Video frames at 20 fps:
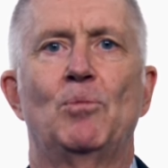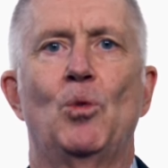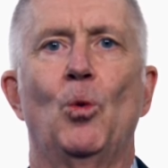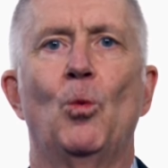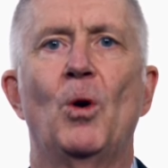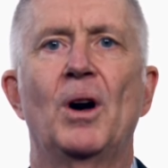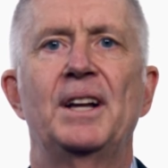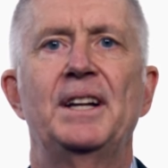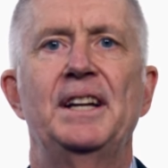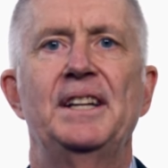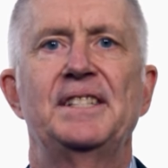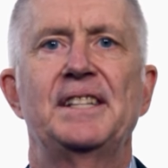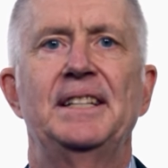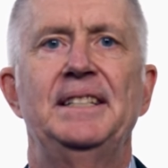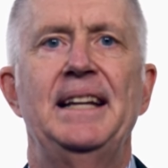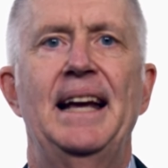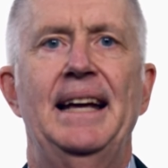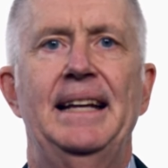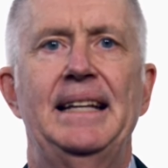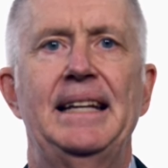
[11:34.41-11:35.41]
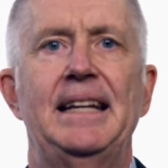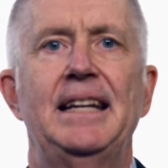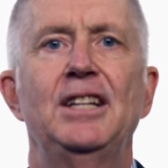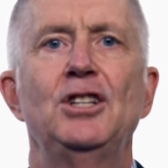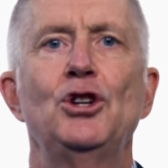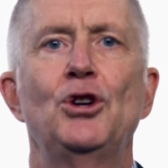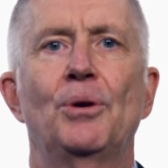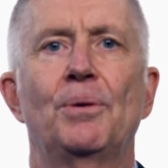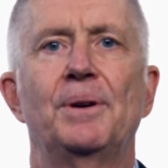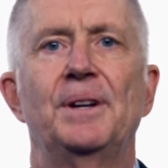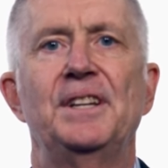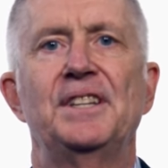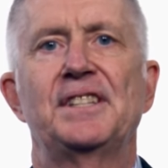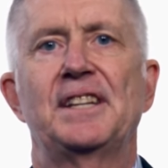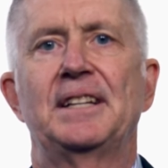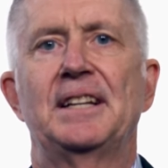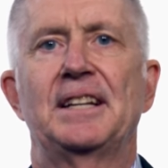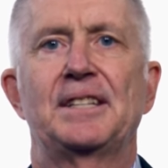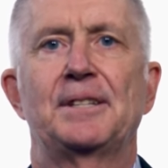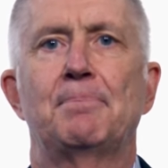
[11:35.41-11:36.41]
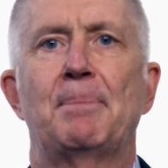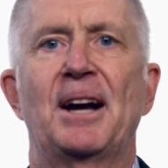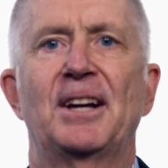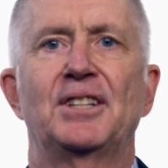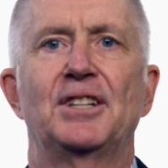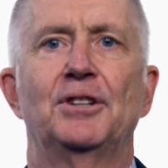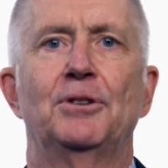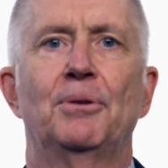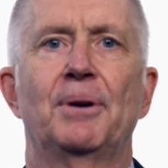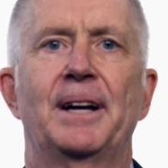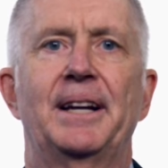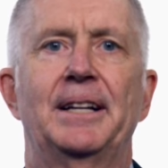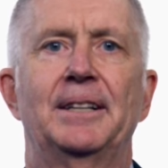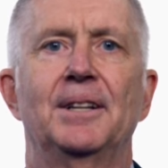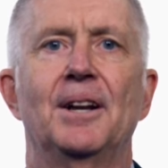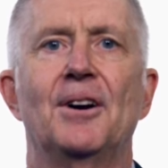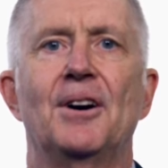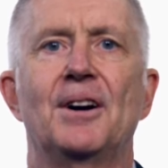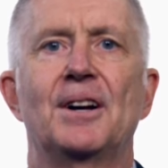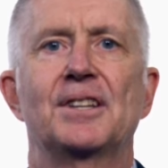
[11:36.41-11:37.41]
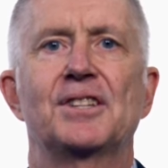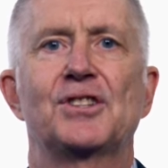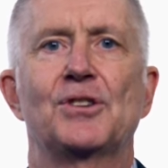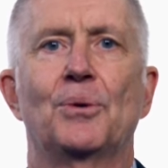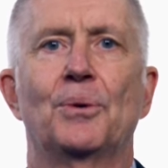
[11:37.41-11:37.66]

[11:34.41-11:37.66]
One is a net increase in expected credit loss,